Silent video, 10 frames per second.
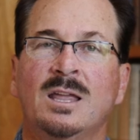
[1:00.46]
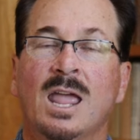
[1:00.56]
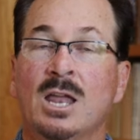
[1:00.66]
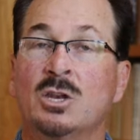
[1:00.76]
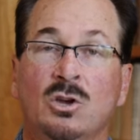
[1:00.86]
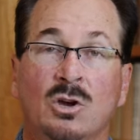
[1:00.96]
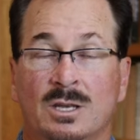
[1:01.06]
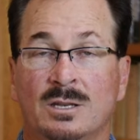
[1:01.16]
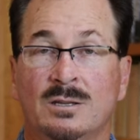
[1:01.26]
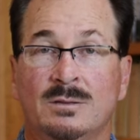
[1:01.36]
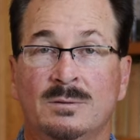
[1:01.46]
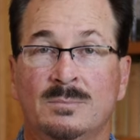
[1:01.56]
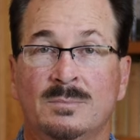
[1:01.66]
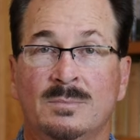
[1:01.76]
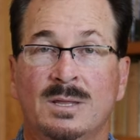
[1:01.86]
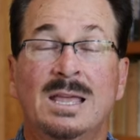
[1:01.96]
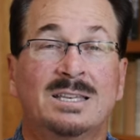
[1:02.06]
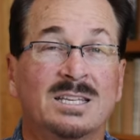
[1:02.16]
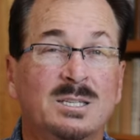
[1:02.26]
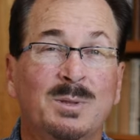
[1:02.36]
and good.
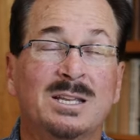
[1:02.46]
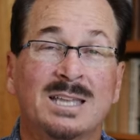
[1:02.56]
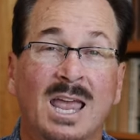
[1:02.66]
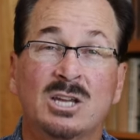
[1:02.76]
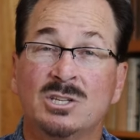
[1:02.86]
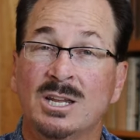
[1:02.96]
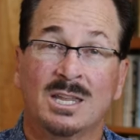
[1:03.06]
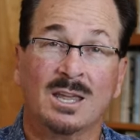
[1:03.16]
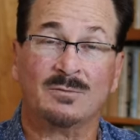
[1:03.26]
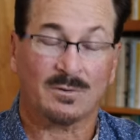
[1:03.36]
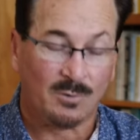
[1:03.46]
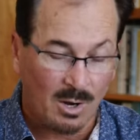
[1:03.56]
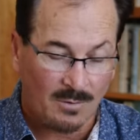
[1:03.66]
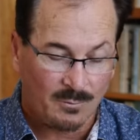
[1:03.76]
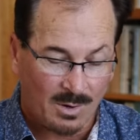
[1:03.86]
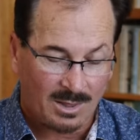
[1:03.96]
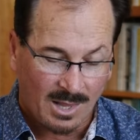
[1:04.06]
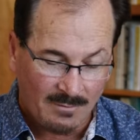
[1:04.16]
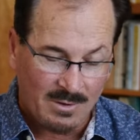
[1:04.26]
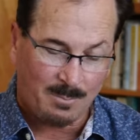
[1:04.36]
Discipline is actually a gift. If you're, if you're a
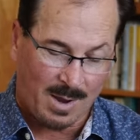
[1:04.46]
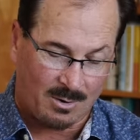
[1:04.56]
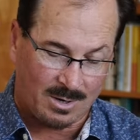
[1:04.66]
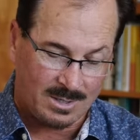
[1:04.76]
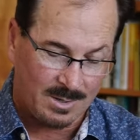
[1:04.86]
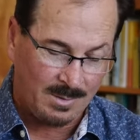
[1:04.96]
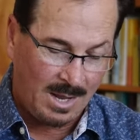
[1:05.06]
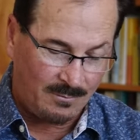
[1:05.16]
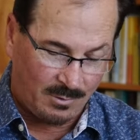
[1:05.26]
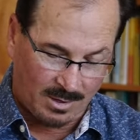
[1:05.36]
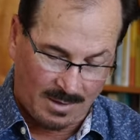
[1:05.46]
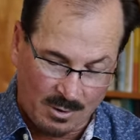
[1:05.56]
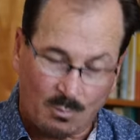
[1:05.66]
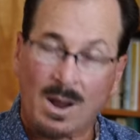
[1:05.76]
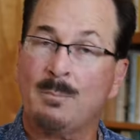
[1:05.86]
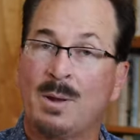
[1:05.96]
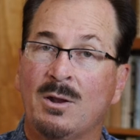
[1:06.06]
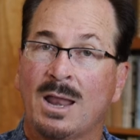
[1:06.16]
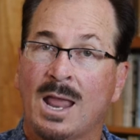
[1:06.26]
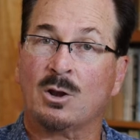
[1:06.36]
loving parent, if you're a loving
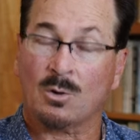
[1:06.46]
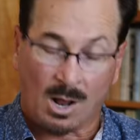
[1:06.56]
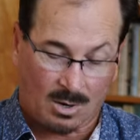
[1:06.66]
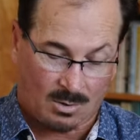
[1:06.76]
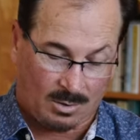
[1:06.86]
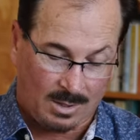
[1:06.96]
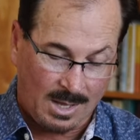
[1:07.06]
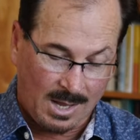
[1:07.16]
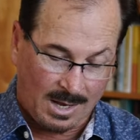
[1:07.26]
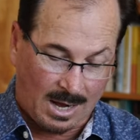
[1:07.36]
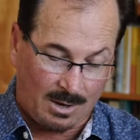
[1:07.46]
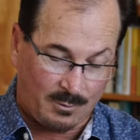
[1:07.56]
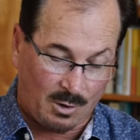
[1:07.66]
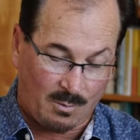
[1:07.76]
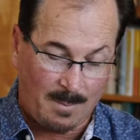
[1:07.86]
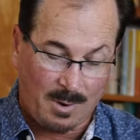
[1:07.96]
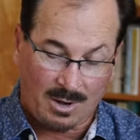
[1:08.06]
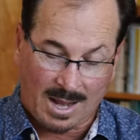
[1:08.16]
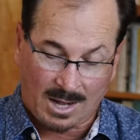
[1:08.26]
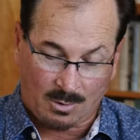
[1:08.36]
grandparent, aunt, or uncle, now if you're a
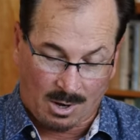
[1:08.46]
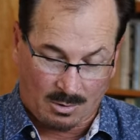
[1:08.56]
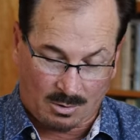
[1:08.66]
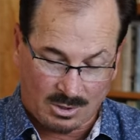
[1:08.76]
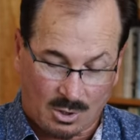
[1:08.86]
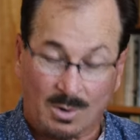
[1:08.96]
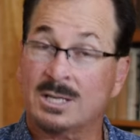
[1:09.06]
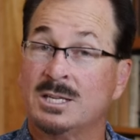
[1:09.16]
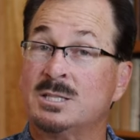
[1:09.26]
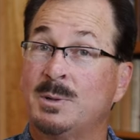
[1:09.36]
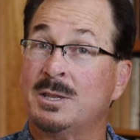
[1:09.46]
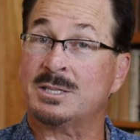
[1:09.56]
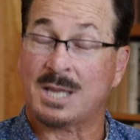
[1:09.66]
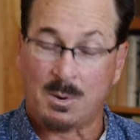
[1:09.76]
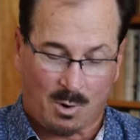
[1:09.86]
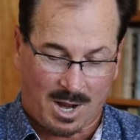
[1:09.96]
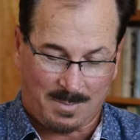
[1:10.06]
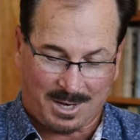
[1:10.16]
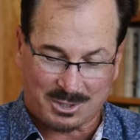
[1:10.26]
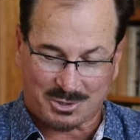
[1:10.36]
grandparent, aunt, or uncle, you don't get to discipline in the same way
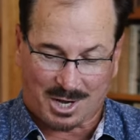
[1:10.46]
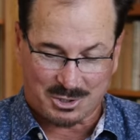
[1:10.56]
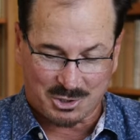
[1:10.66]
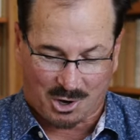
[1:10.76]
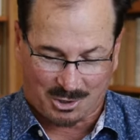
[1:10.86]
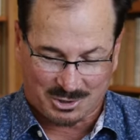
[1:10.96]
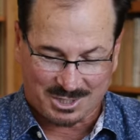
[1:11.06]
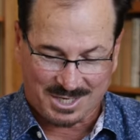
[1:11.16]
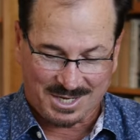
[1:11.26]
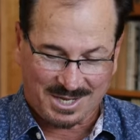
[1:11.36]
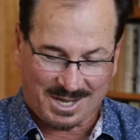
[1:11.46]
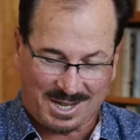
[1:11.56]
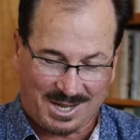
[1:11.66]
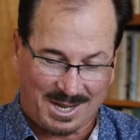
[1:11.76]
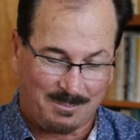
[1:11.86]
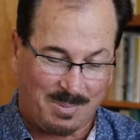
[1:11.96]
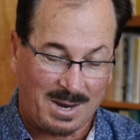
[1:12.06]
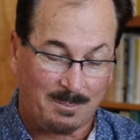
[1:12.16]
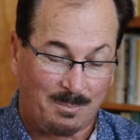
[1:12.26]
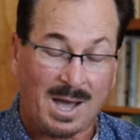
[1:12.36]
because you're not in charge. Uh,
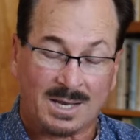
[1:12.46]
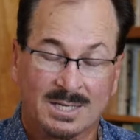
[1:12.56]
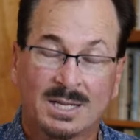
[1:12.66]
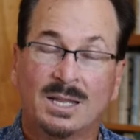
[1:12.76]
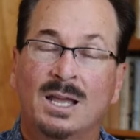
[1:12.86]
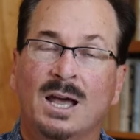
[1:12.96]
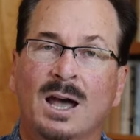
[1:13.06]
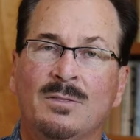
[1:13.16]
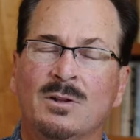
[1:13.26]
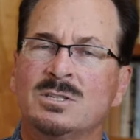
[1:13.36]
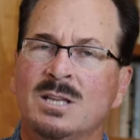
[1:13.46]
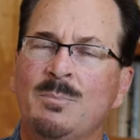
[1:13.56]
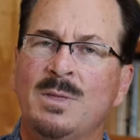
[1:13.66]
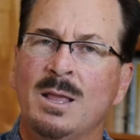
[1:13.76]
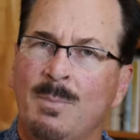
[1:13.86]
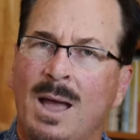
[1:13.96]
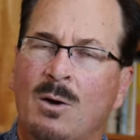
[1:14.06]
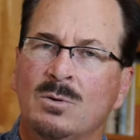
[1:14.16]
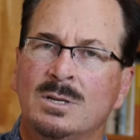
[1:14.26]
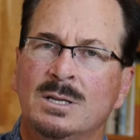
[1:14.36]
but but uh, there's something
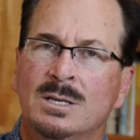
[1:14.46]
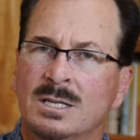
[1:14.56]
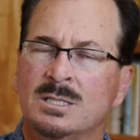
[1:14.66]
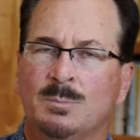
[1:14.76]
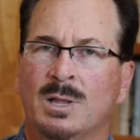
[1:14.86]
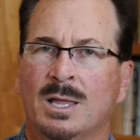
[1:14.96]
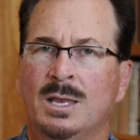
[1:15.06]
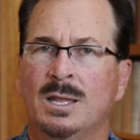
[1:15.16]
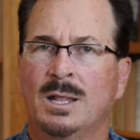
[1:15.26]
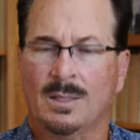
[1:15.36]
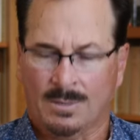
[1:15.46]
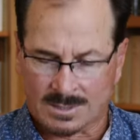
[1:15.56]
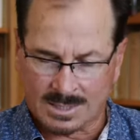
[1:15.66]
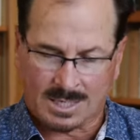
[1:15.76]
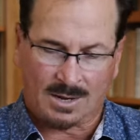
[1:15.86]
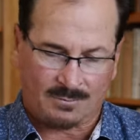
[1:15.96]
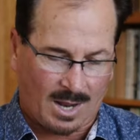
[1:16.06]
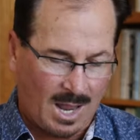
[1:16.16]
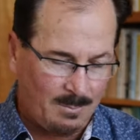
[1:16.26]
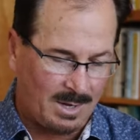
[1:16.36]
about discipline that is a gift.
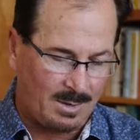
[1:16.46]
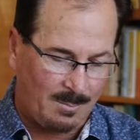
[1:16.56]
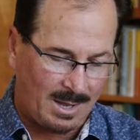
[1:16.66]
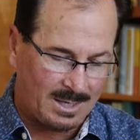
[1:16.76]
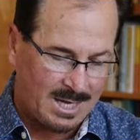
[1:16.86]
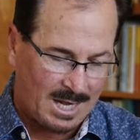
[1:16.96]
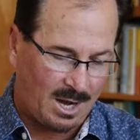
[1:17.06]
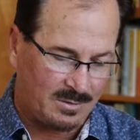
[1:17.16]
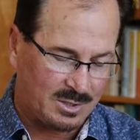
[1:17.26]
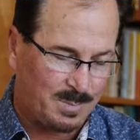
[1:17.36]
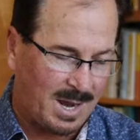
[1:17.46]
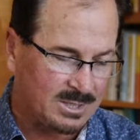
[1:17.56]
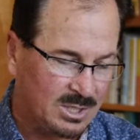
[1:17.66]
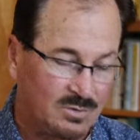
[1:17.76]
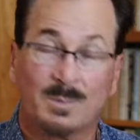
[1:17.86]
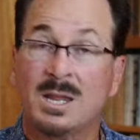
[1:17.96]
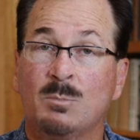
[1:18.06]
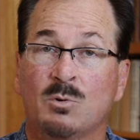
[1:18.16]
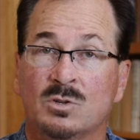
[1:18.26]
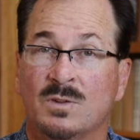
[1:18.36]
I've been meditating on this passage from
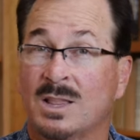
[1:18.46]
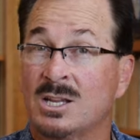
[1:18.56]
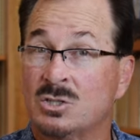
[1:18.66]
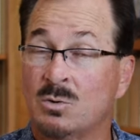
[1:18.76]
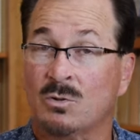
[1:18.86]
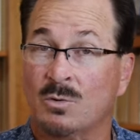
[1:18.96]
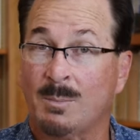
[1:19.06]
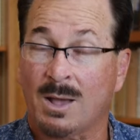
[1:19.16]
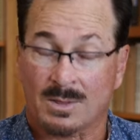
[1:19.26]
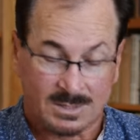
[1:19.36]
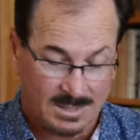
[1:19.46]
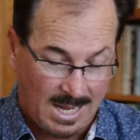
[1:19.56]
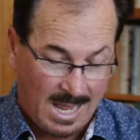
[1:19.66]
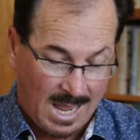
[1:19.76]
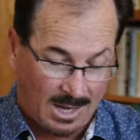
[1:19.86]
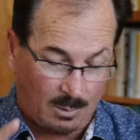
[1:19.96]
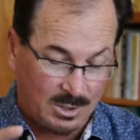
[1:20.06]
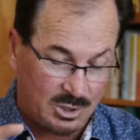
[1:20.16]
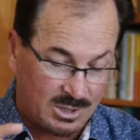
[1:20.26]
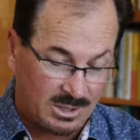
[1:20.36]
Hebrews for the last two or three months, and I'll
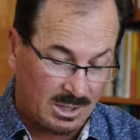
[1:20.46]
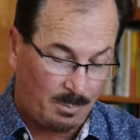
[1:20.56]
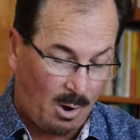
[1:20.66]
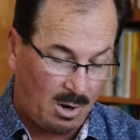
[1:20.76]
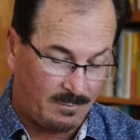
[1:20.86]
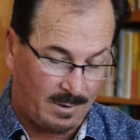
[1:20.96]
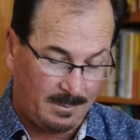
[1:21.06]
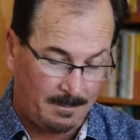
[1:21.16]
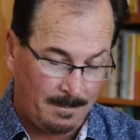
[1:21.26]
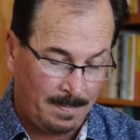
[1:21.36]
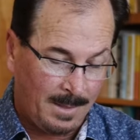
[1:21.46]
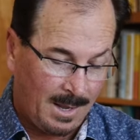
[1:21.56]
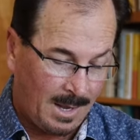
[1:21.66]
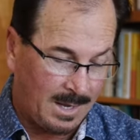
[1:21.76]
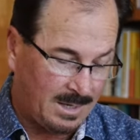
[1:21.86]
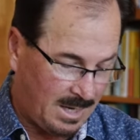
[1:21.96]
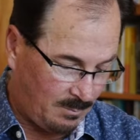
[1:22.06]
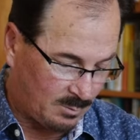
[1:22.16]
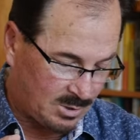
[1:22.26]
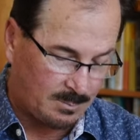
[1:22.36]
read you just a little part of it. Uh, in
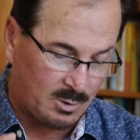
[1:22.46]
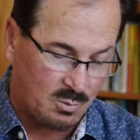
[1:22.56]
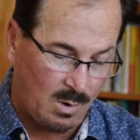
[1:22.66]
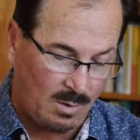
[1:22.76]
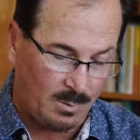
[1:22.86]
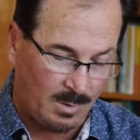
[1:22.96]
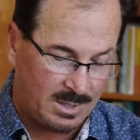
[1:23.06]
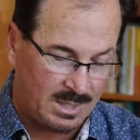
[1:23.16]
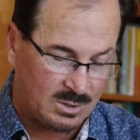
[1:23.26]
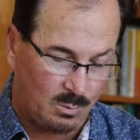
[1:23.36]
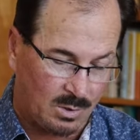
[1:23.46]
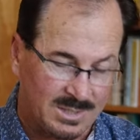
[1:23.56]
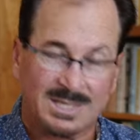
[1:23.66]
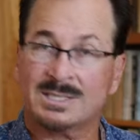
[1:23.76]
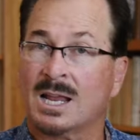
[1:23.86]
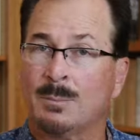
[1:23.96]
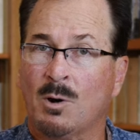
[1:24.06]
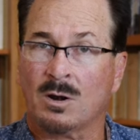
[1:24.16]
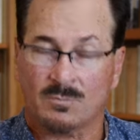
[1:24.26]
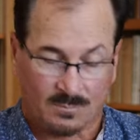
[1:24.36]
Hebrews chapter 12, we read these words in the second
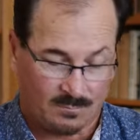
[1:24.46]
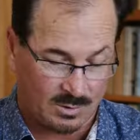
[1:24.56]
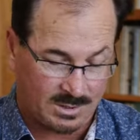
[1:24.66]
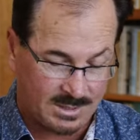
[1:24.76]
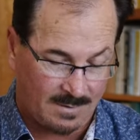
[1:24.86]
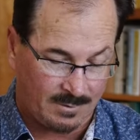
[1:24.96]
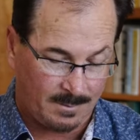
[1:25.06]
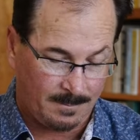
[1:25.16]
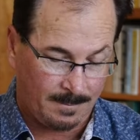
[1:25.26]
part of verse 7